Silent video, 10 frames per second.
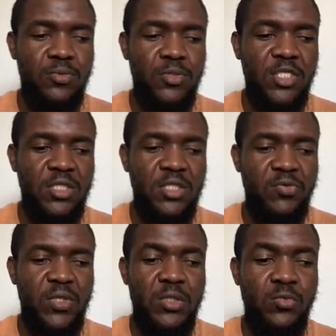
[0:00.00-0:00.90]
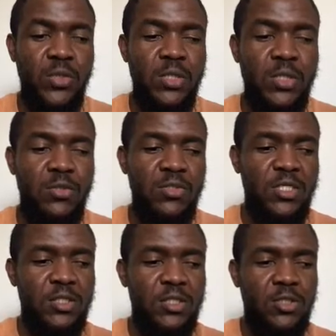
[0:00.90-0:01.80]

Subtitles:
project directory contest.